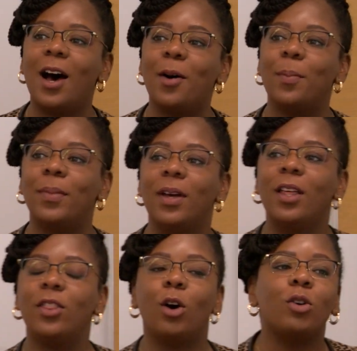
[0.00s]

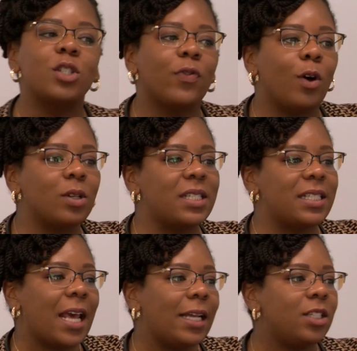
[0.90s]
Um, those
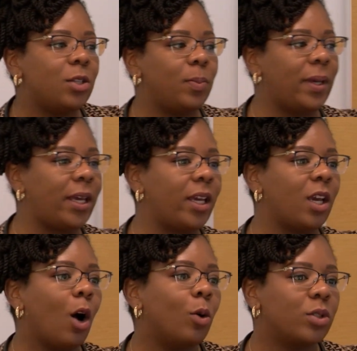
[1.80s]
folks tend to
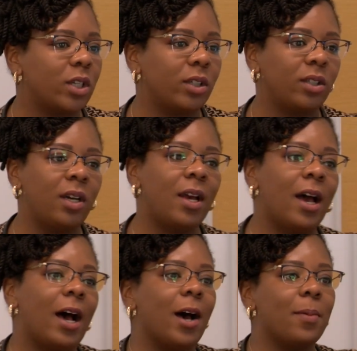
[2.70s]
be older.
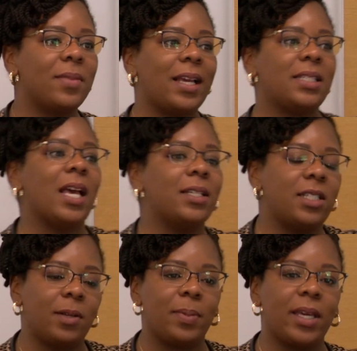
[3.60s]
Um, they
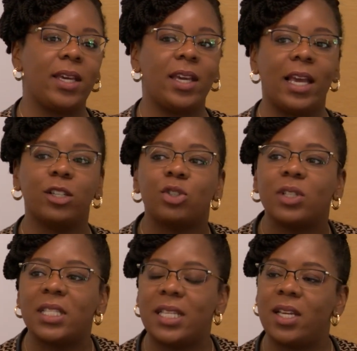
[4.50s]
tend to be
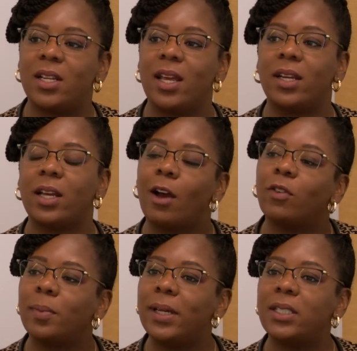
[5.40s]
interested in
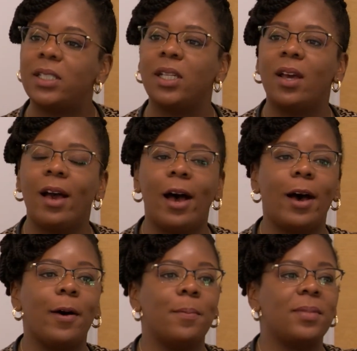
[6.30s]
government.
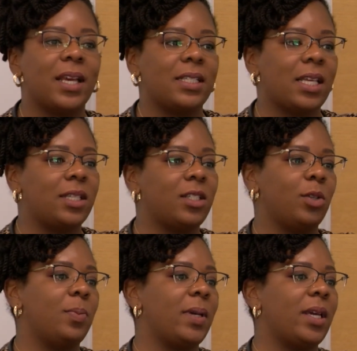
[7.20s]
Um, they tend
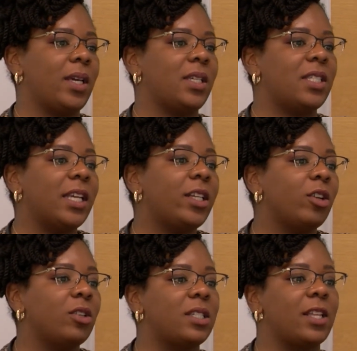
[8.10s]
to be
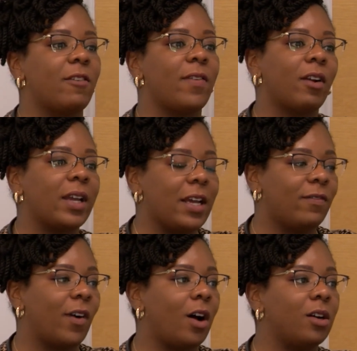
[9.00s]
seniors. They're very
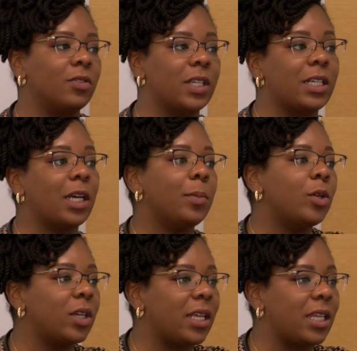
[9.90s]
involved in
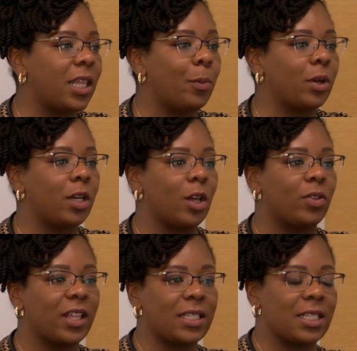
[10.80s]
community. They want to
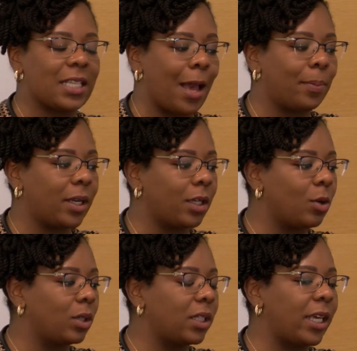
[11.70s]
know things that's happening
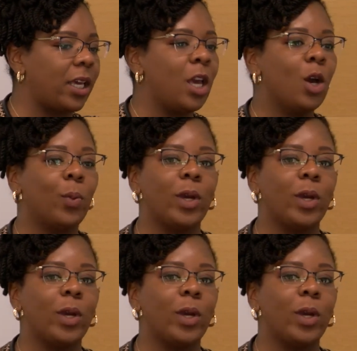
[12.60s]
locally.